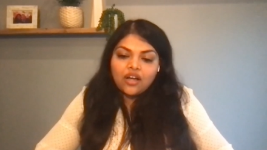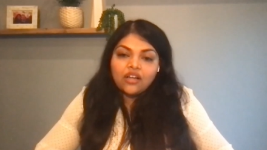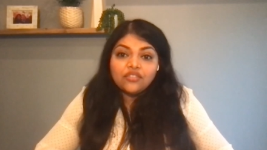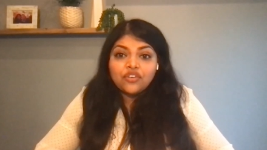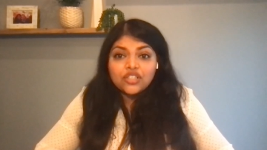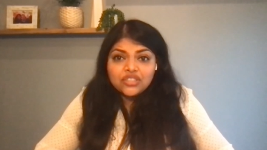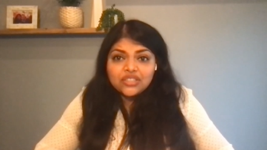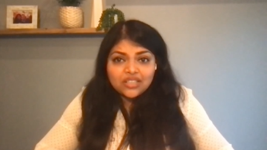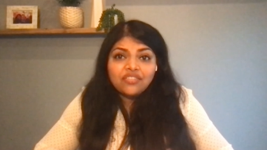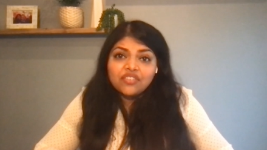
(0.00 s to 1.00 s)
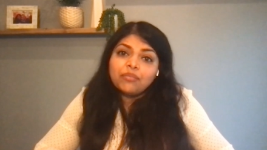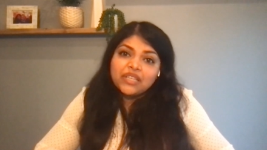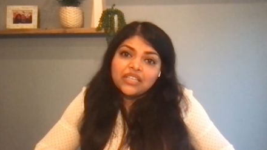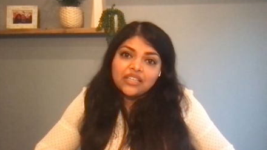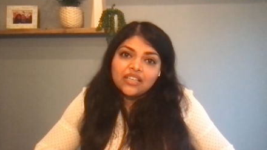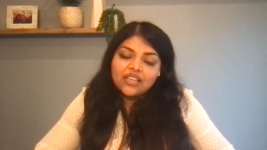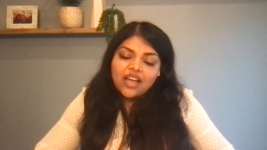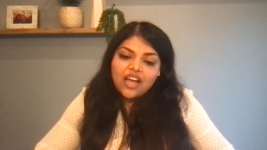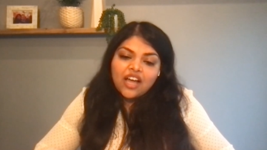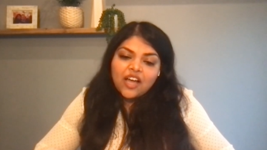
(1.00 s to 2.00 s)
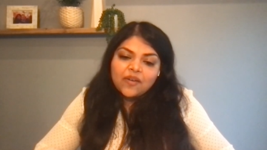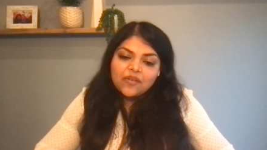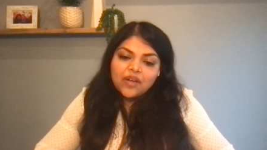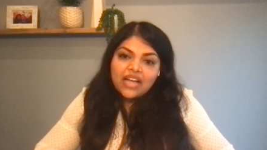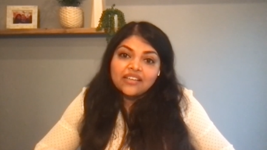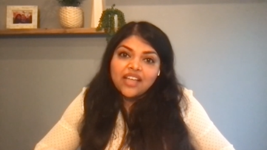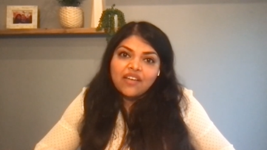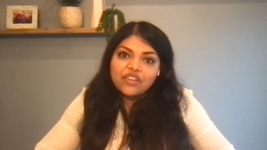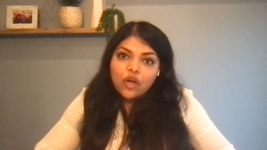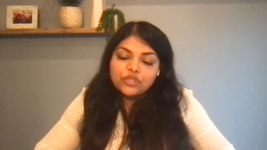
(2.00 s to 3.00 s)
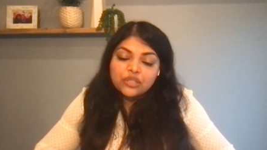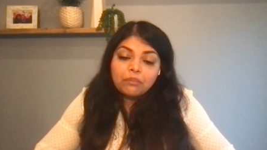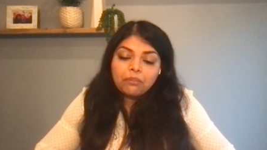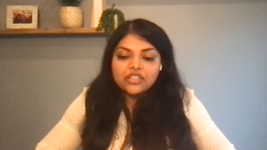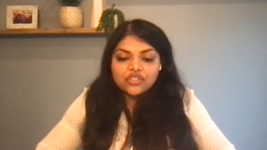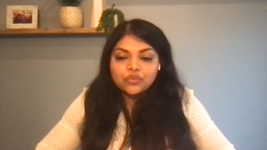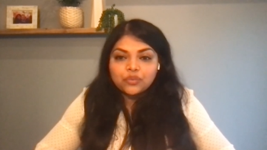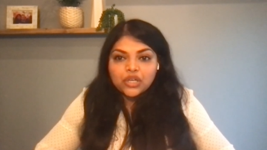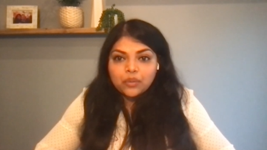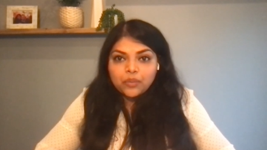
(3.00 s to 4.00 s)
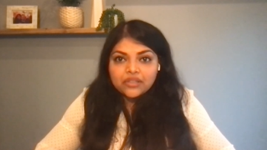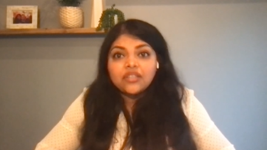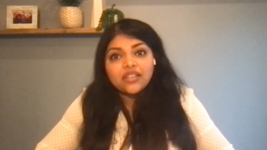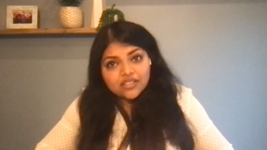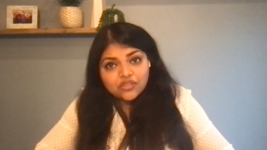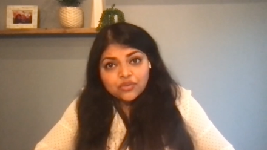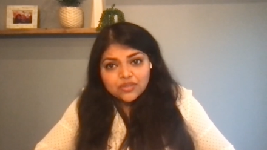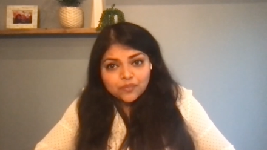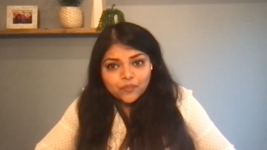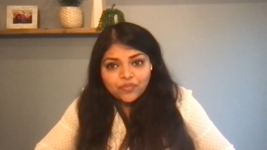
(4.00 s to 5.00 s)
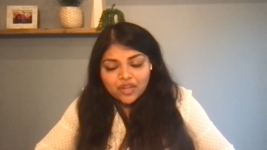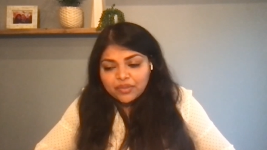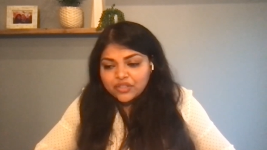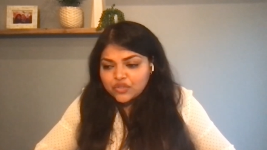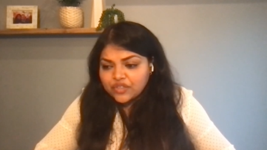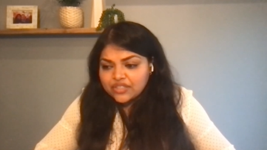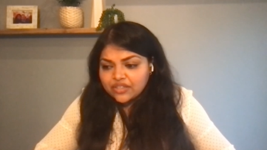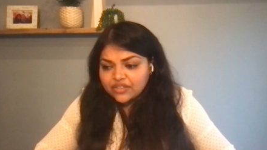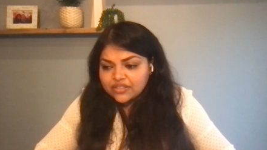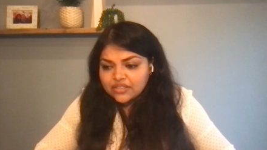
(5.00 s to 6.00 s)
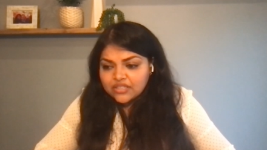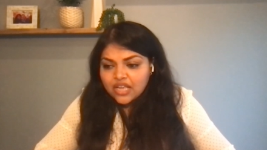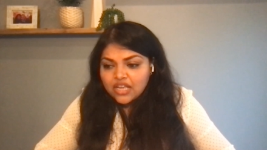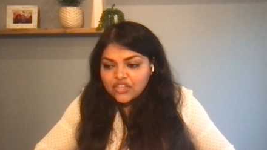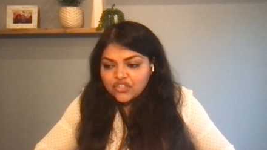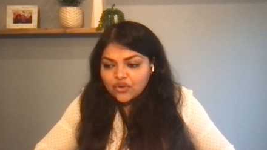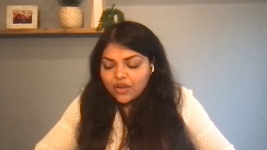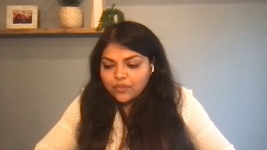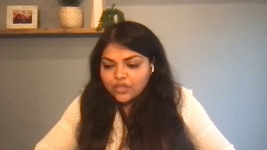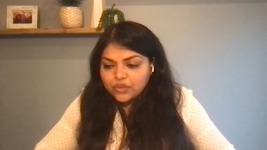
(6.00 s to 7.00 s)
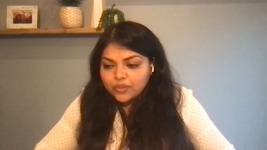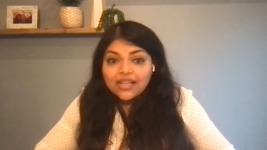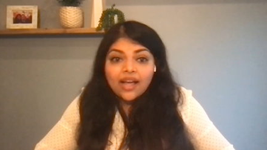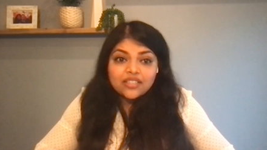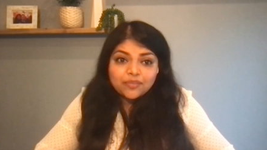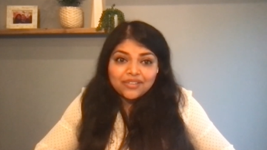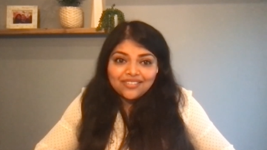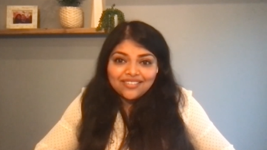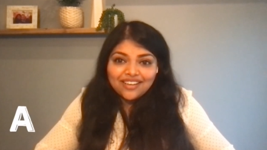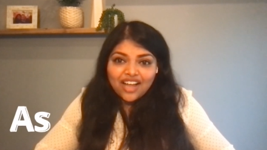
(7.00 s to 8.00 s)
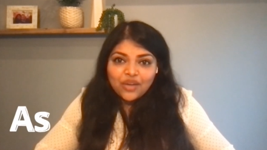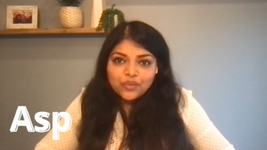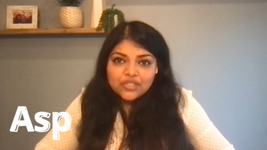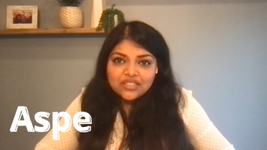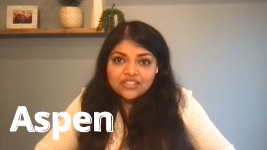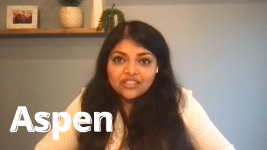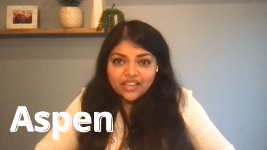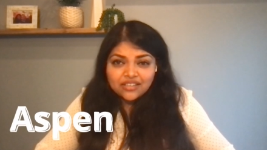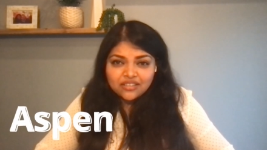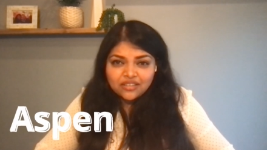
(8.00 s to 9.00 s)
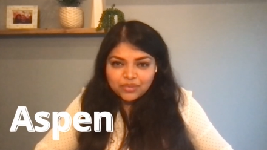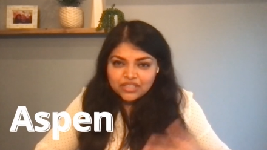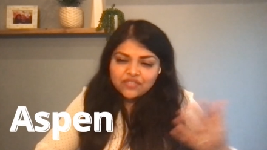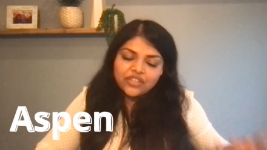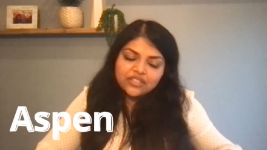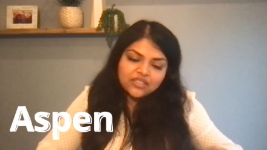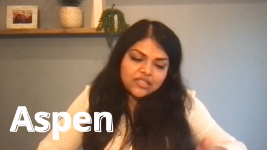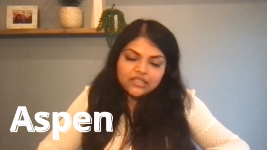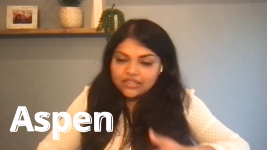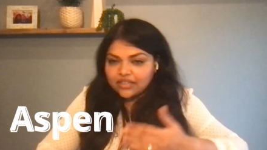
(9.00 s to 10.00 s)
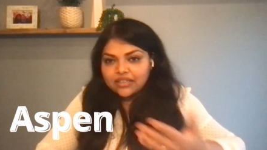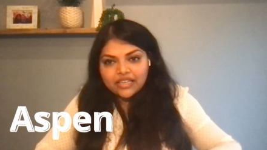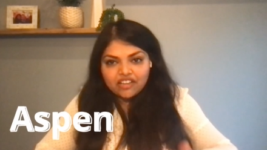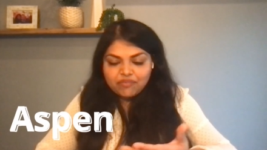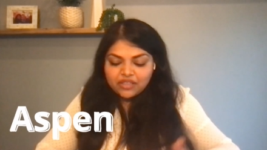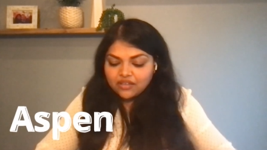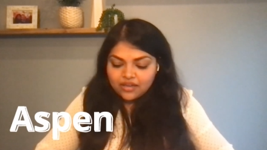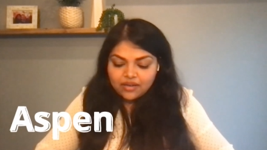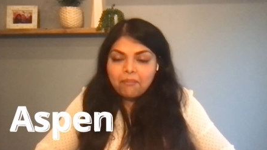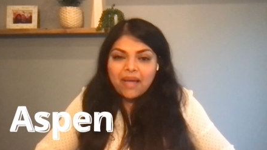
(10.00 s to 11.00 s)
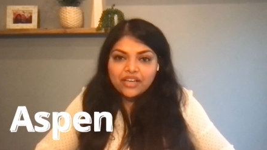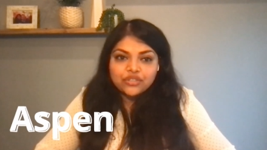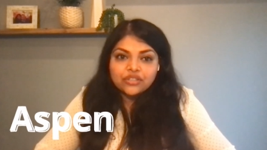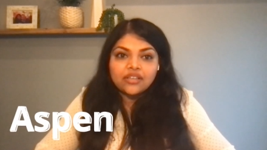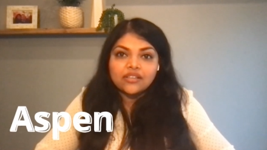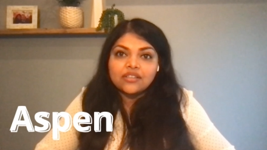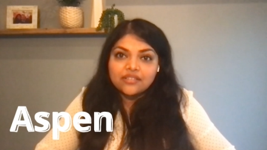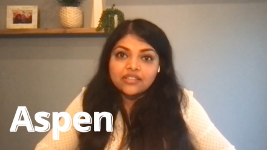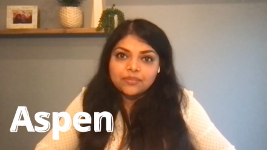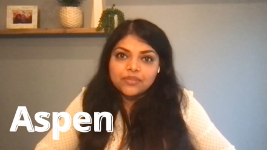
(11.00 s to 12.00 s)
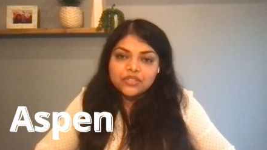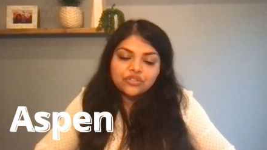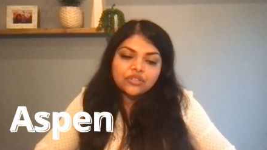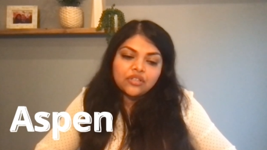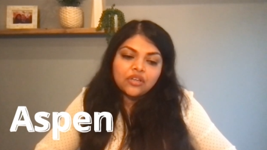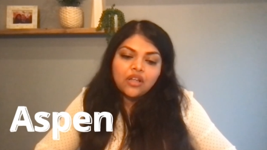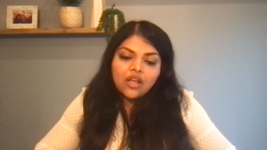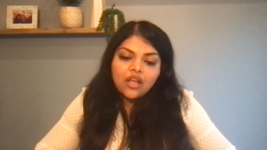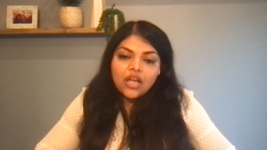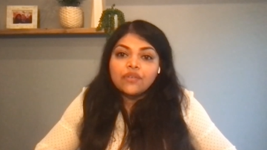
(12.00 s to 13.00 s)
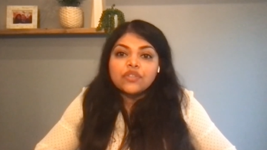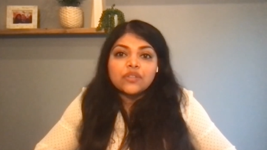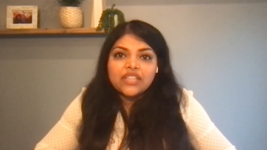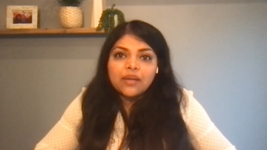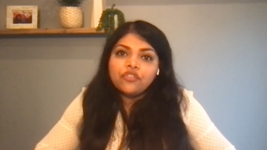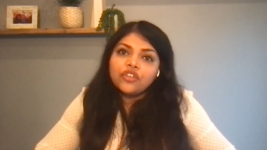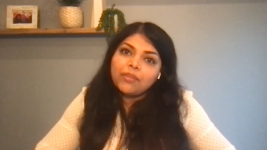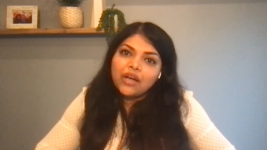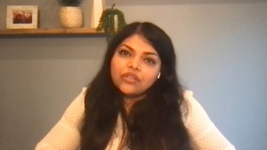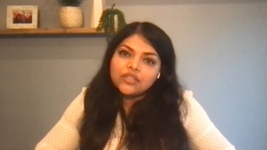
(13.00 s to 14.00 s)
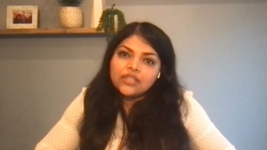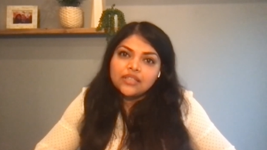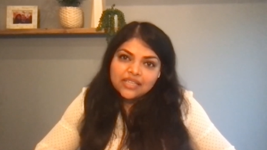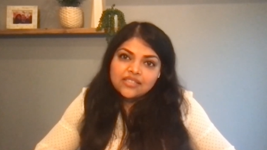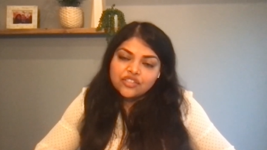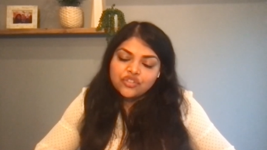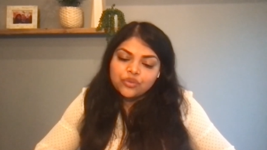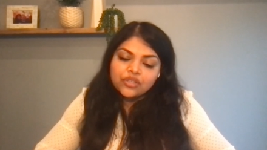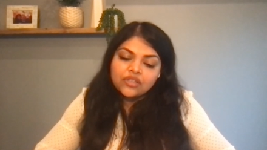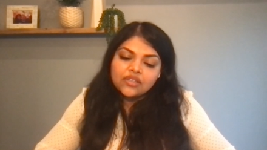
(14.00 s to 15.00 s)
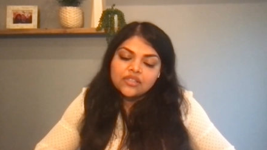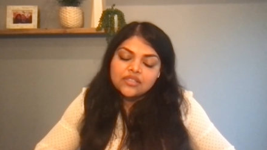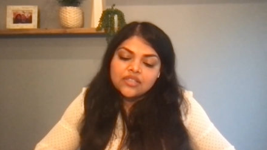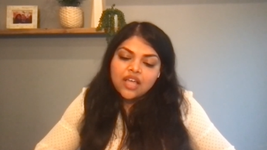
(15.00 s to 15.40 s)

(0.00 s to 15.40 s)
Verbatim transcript: unfortunately for me, I didn't have an option but to work with DSOs because of visa reasons. So I worked with Aspen. I was the director because of residency. They directly gave me the managing clinical director position. I was with them for about a little less than 2 years,